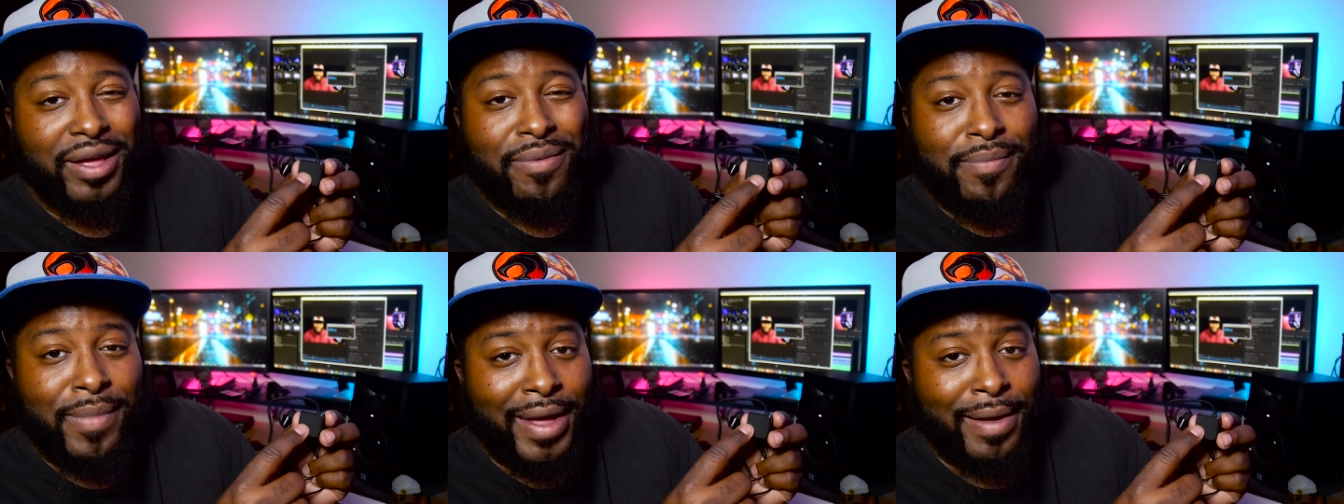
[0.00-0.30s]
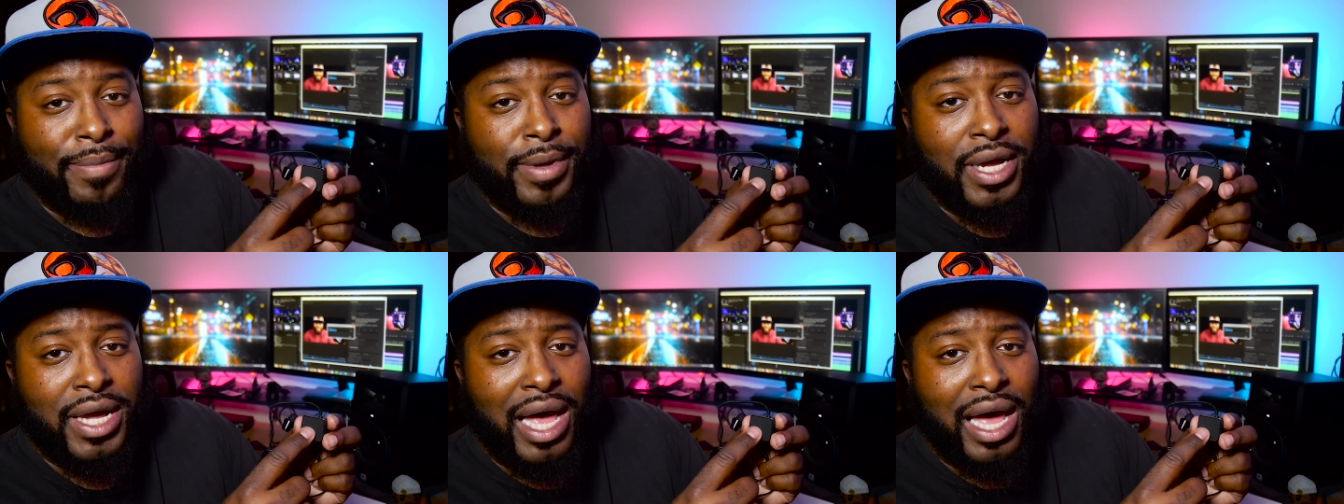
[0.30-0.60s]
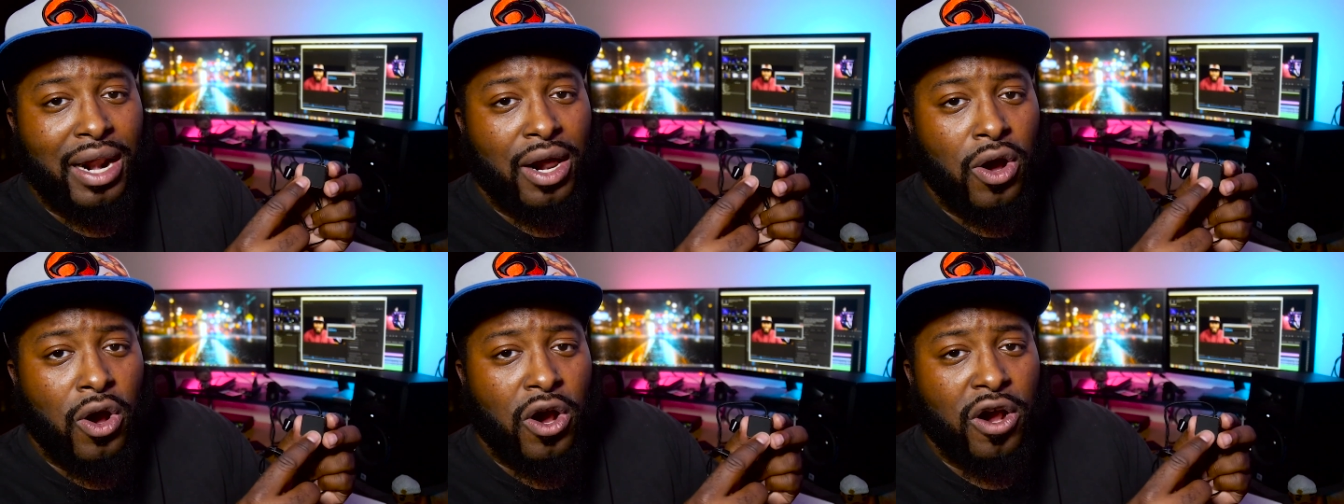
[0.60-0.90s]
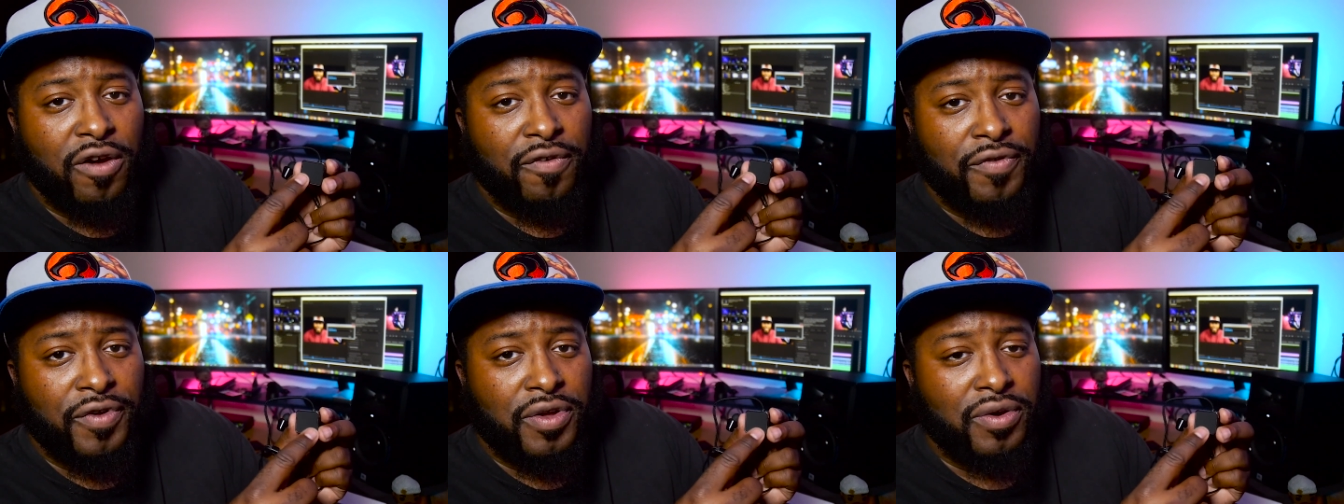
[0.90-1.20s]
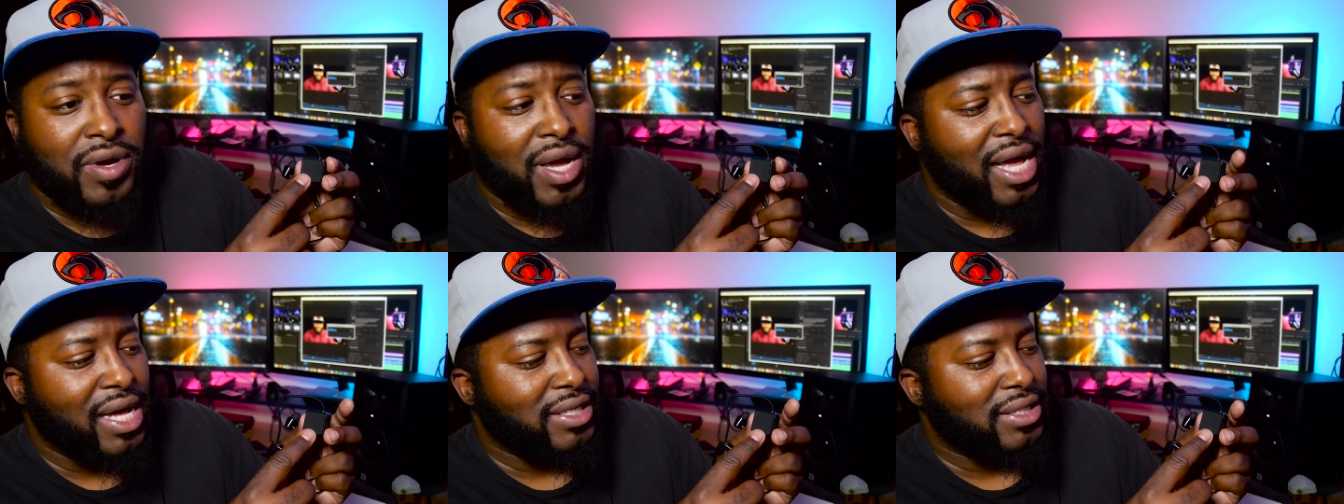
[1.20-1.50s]
It may be kind of hard for
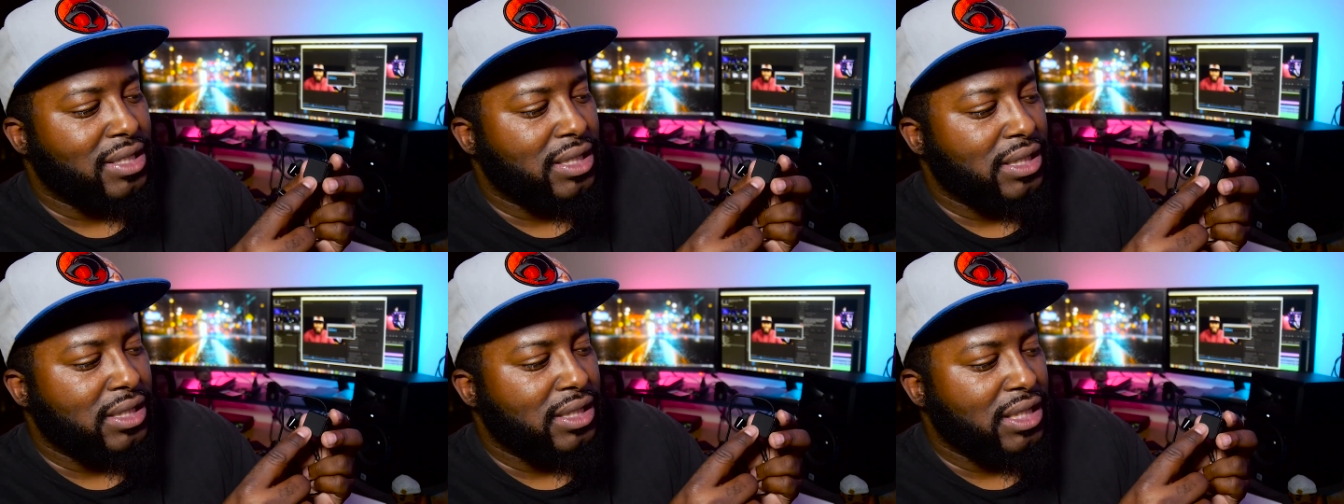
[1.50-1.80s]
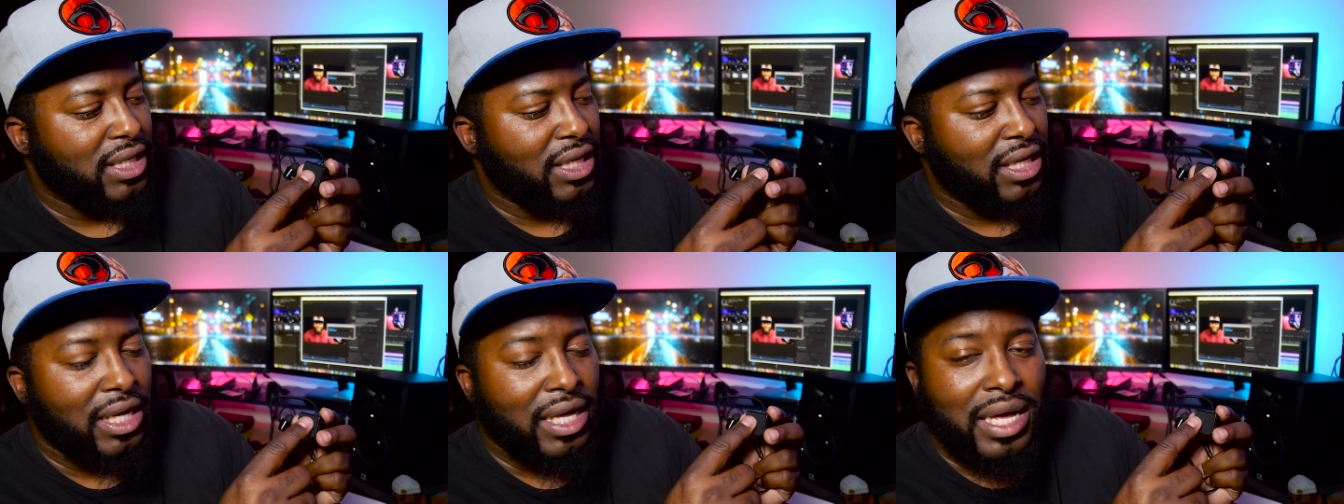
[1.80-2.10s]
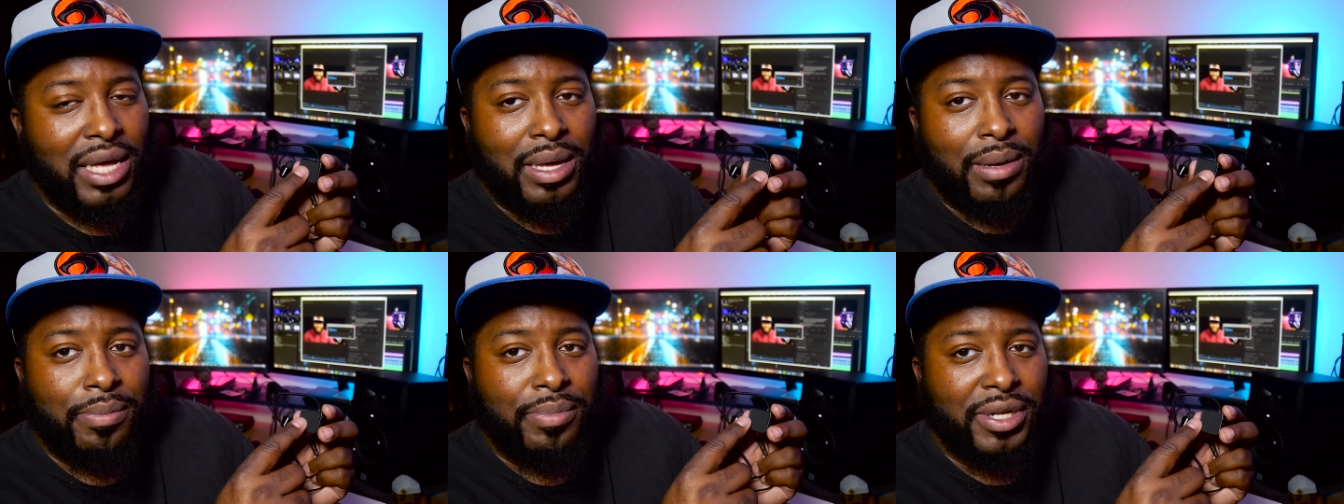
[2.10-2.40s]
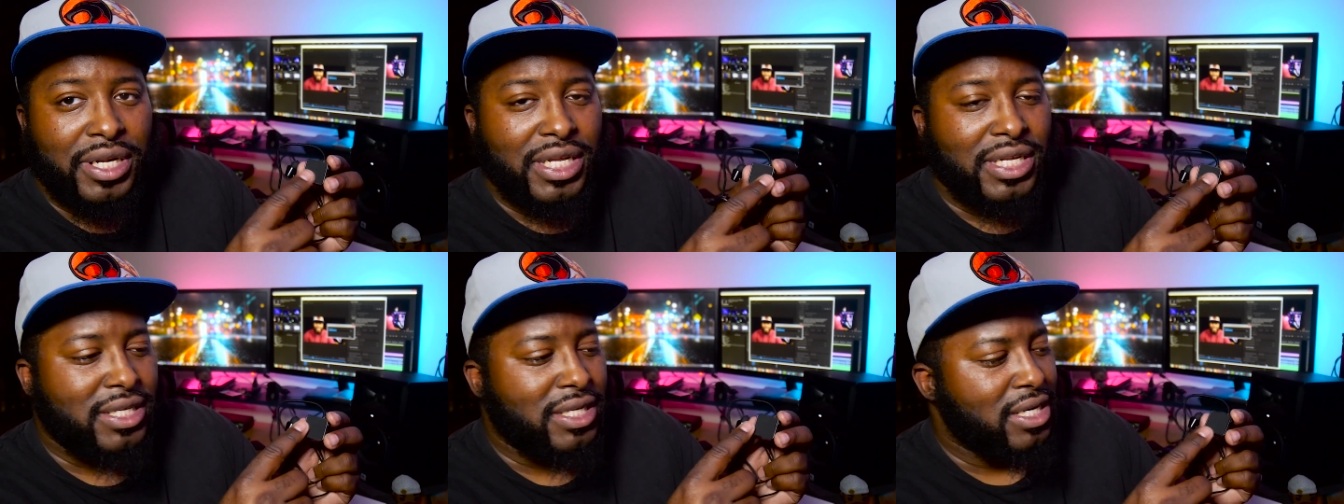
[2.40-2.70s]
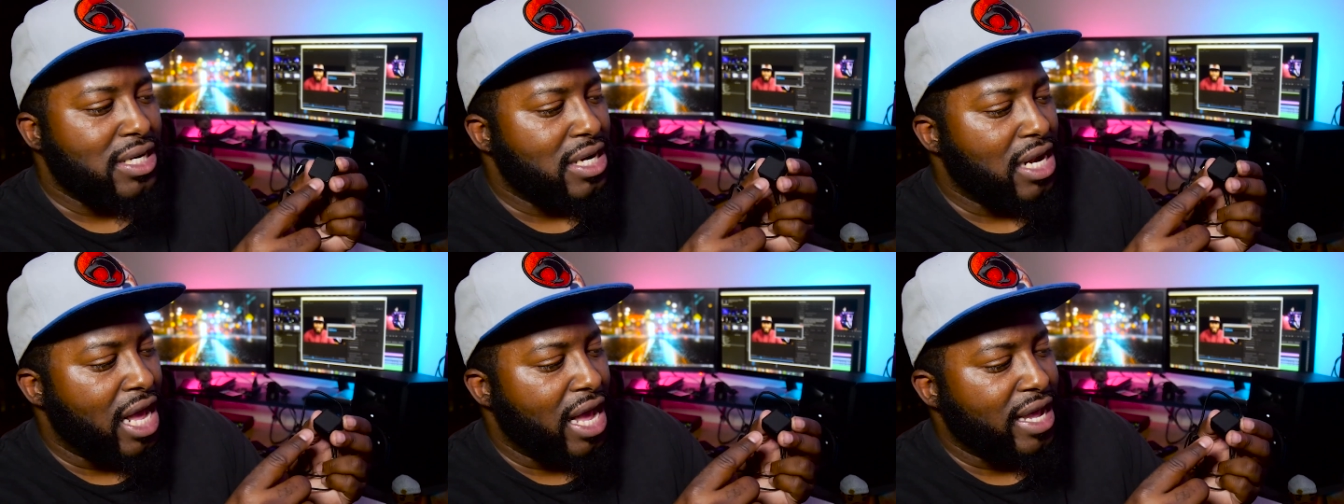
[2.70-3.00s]
you guys to see, but this
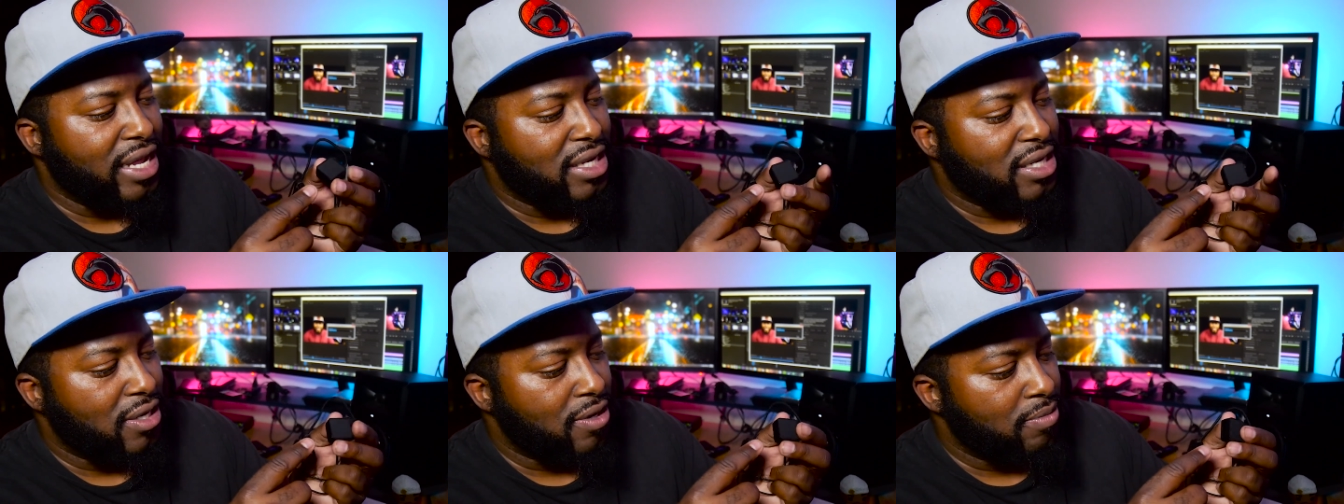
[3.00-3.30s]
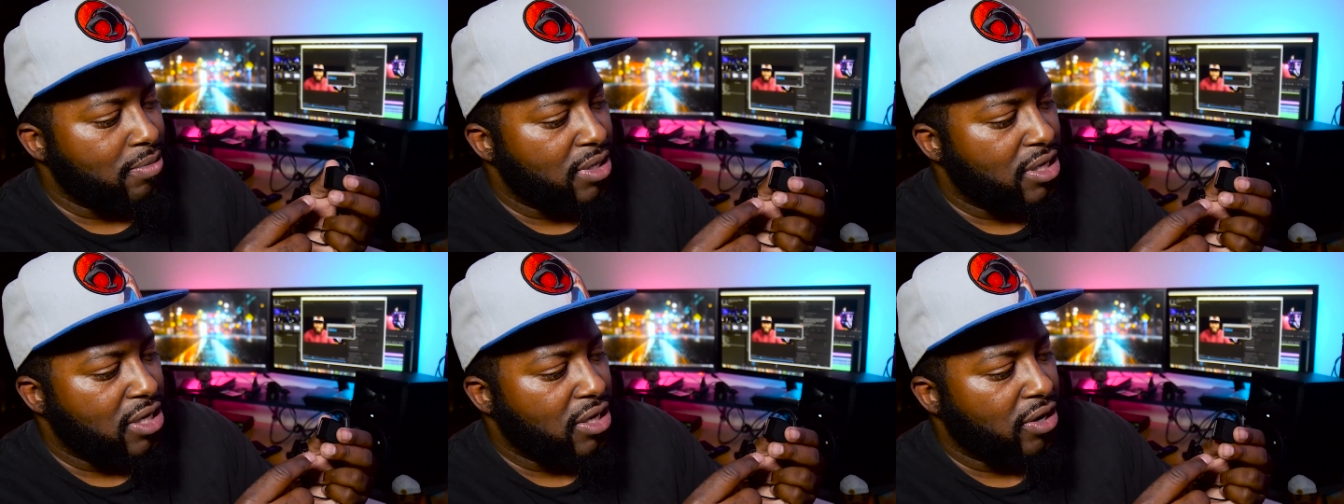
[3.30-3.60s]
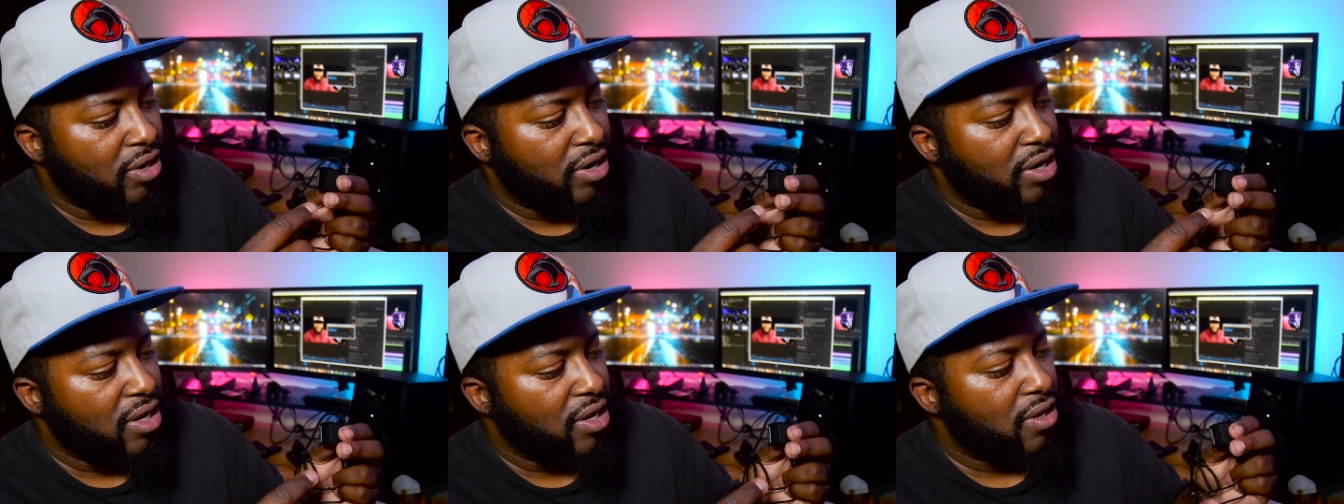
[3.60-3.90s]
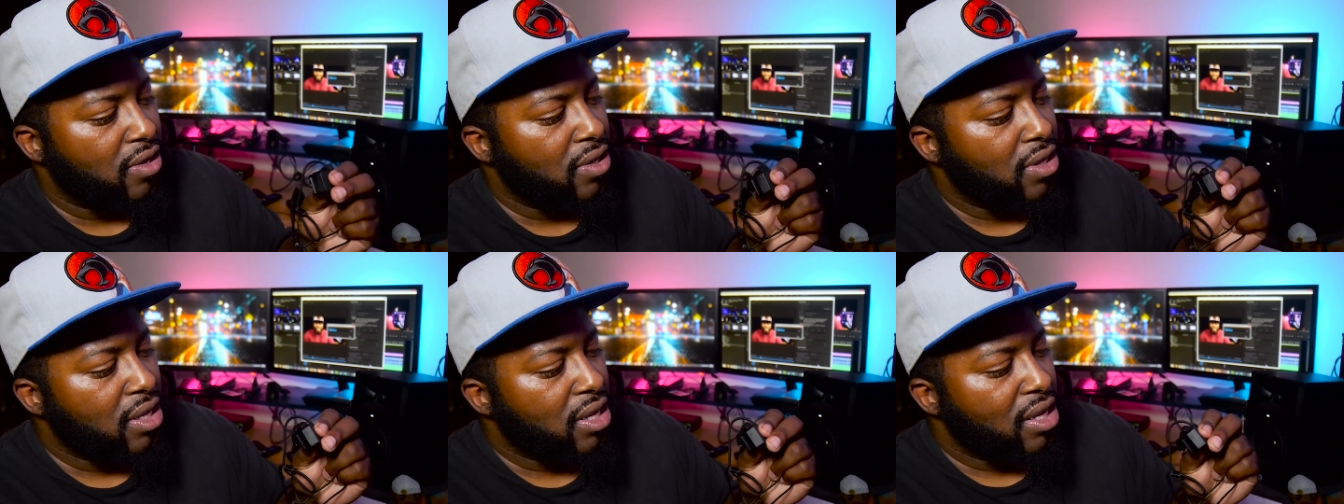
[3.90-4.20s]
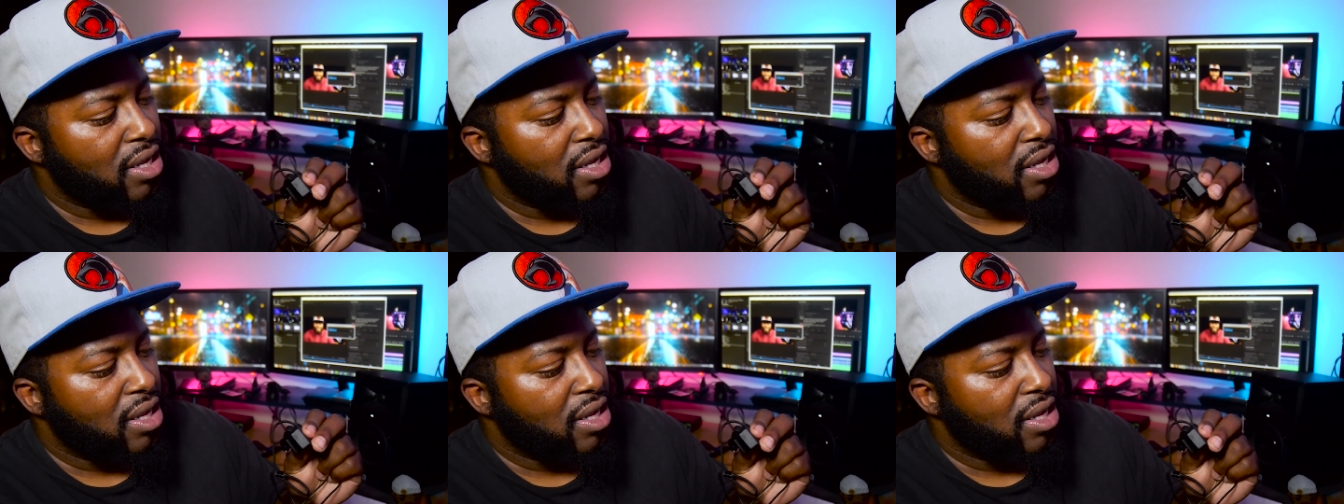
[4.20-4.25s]
nice little material